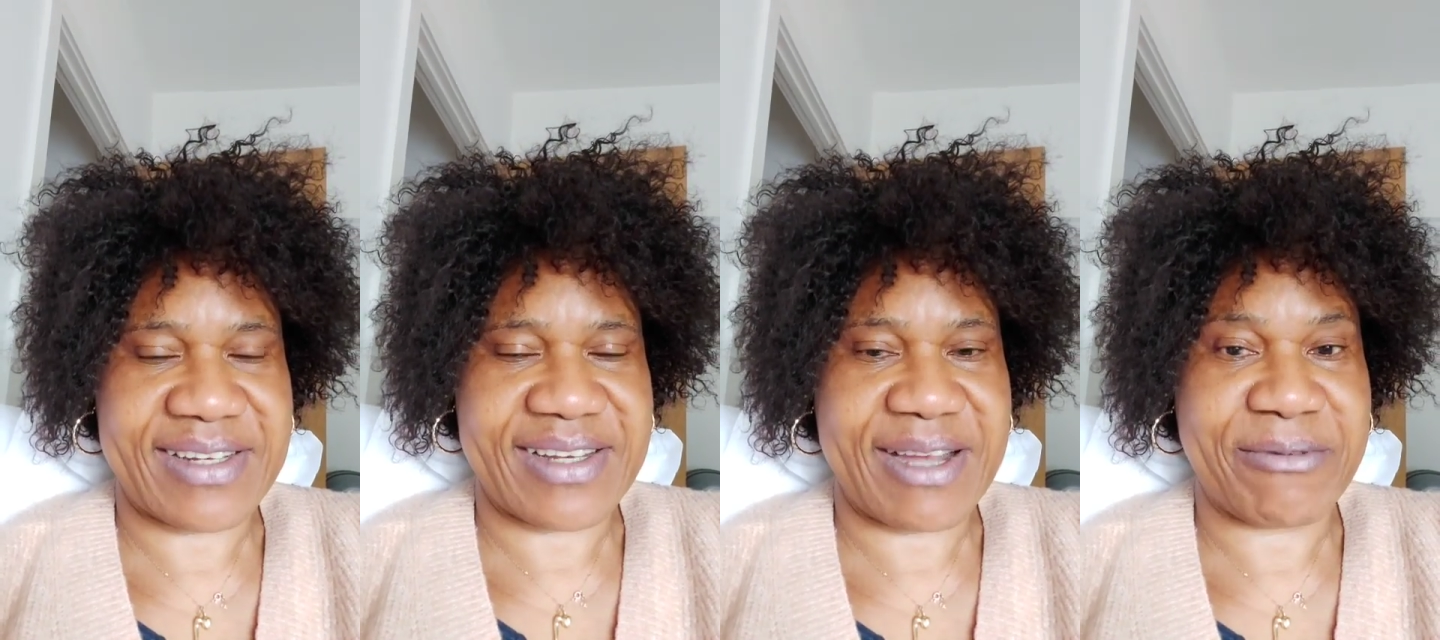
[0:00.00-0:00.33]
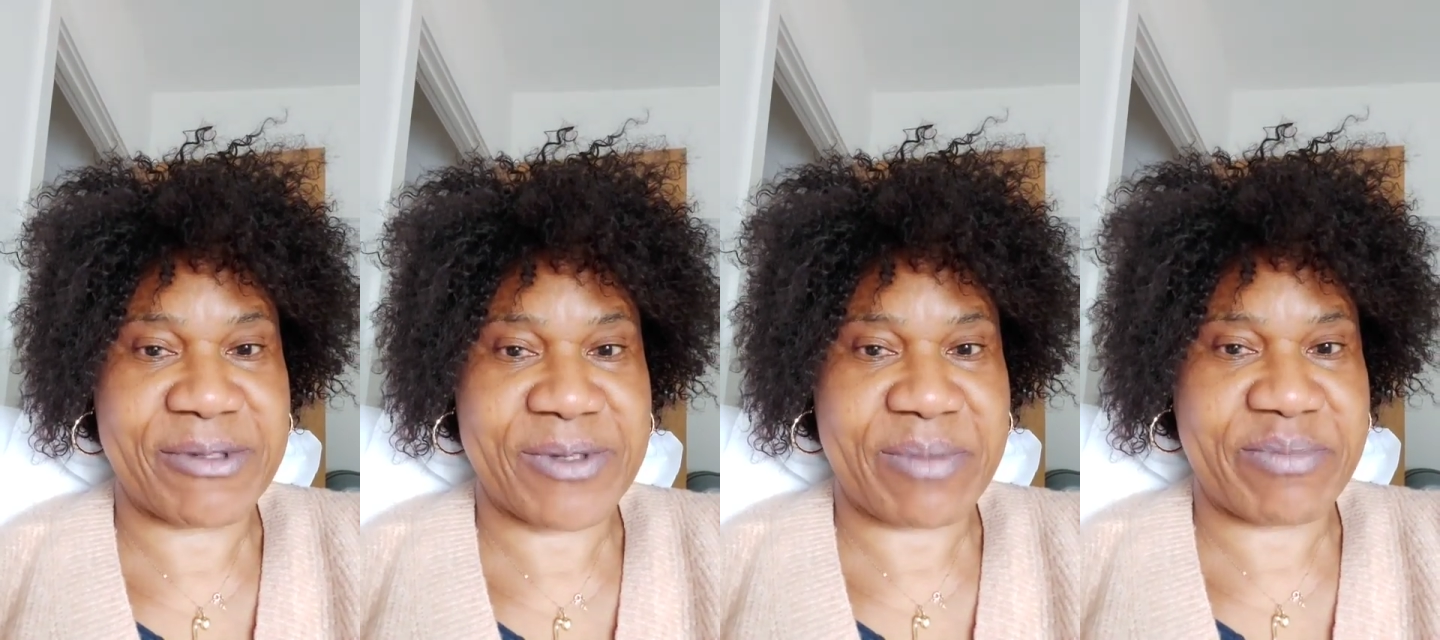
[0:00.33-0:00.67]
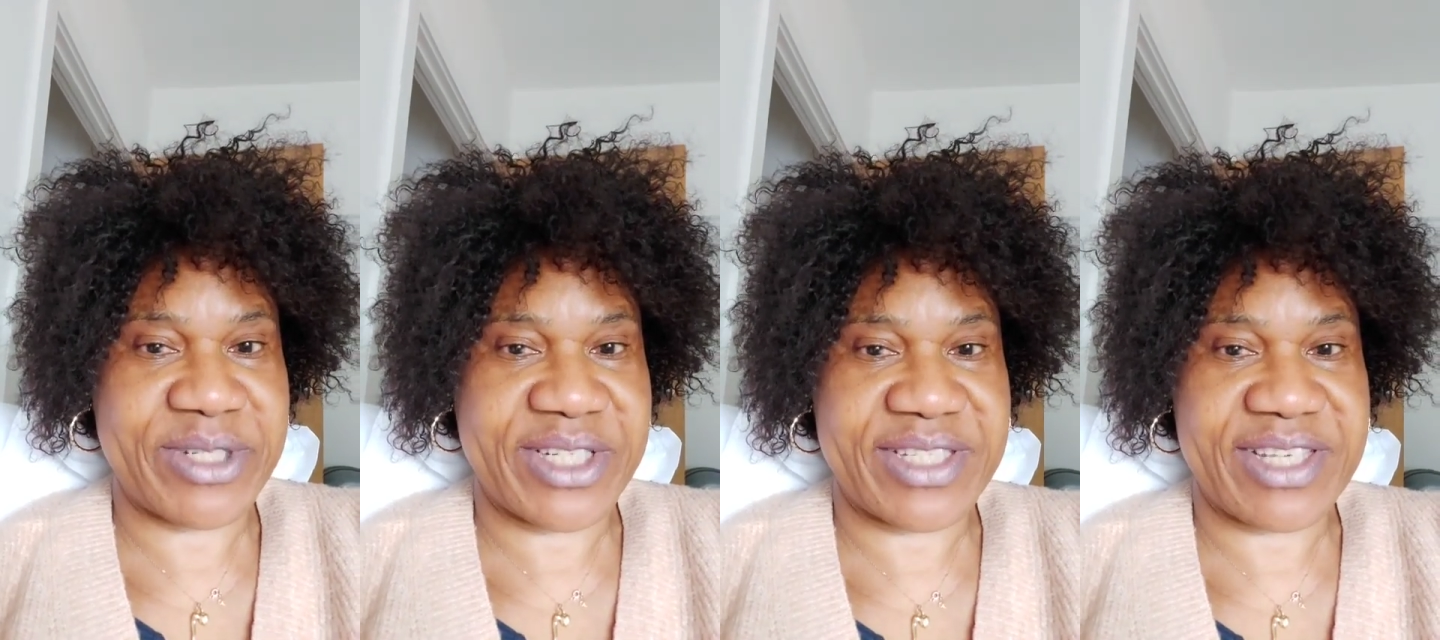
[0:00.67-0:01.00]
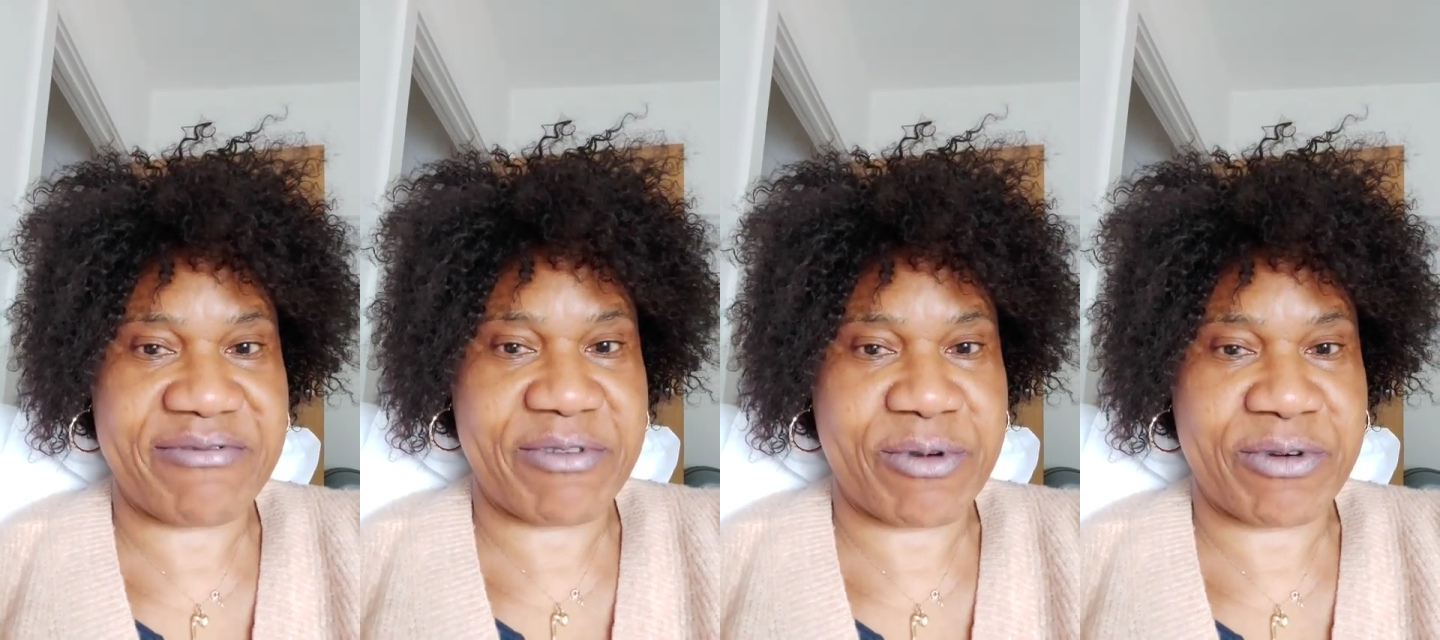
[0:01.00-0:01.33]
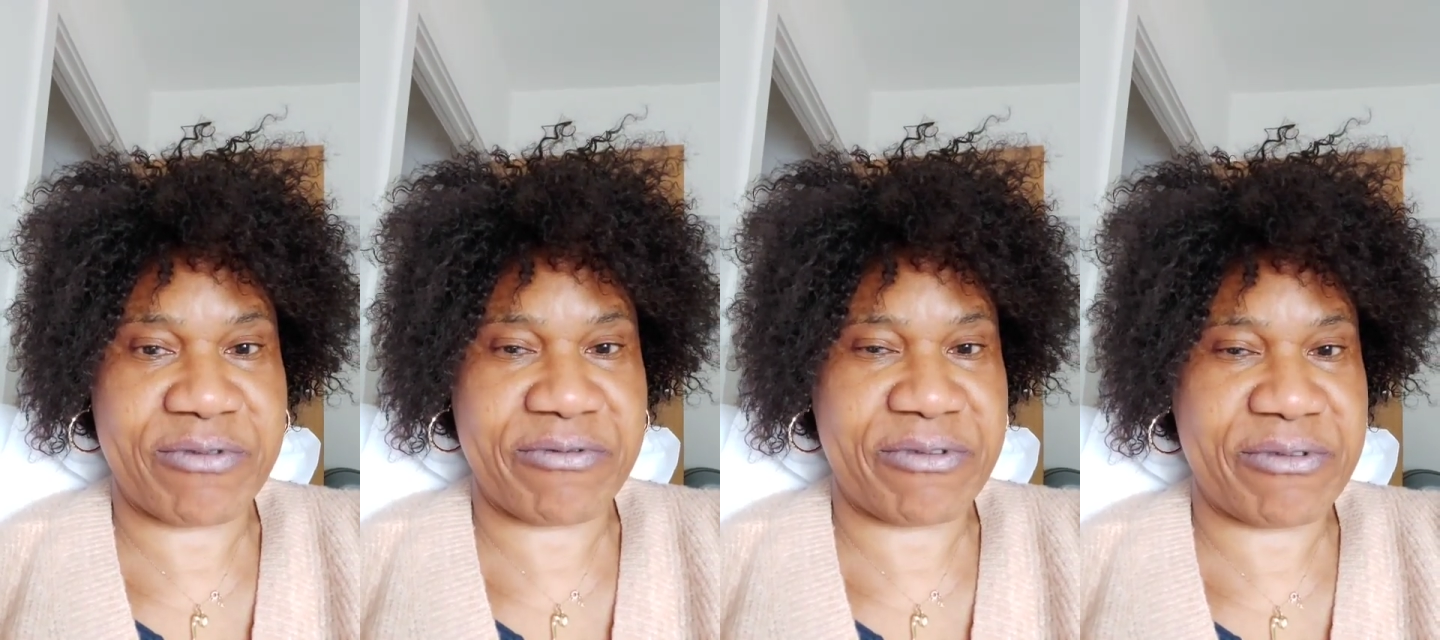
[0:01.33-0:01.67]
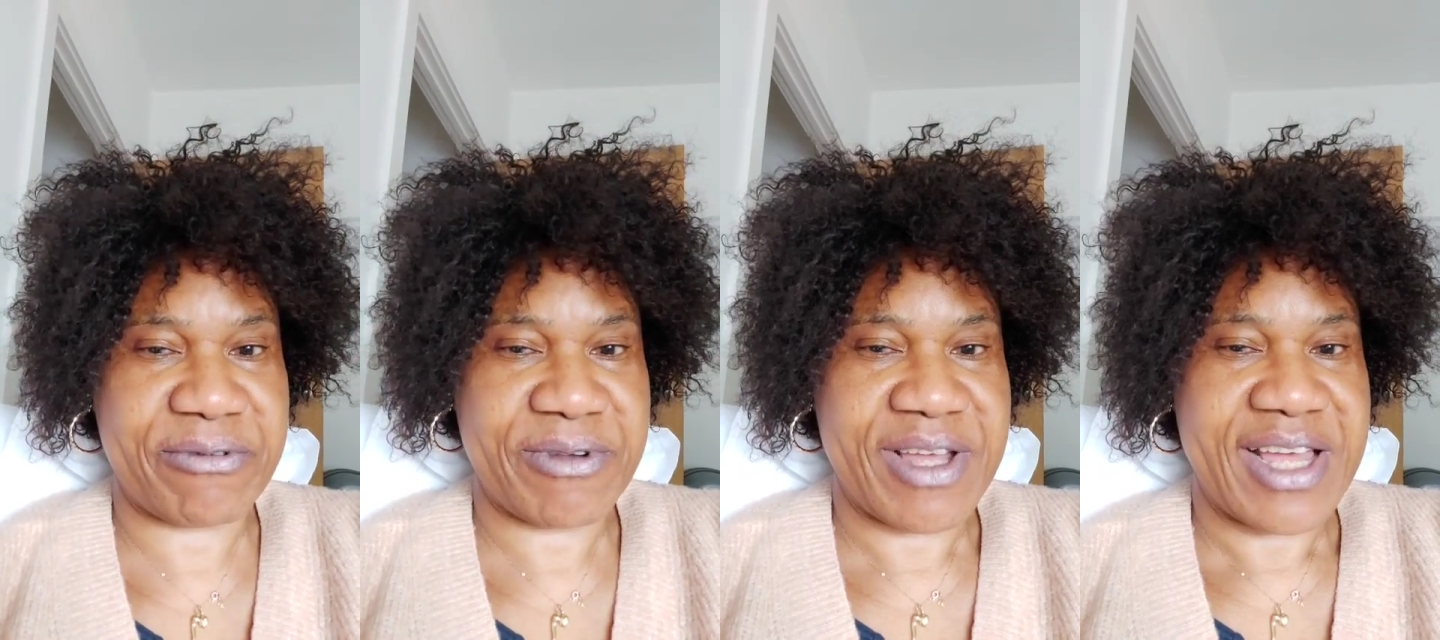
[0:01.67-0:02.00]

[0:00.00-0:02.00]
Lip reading: I want to appreciate every one of you.